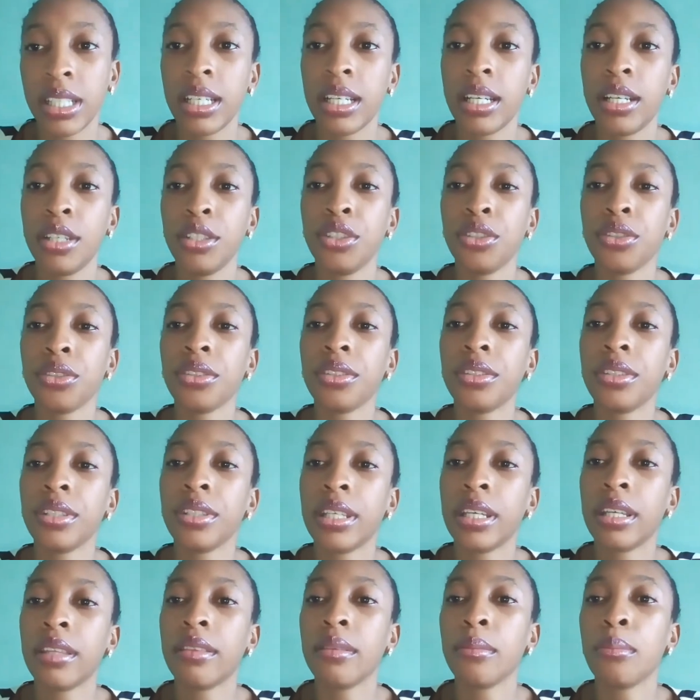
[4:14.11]
you're not going to
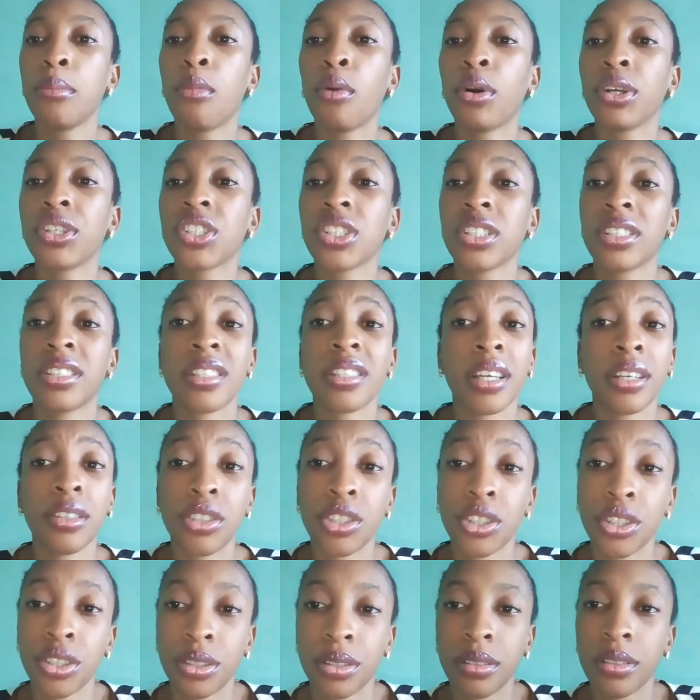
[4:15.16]
get the much attention.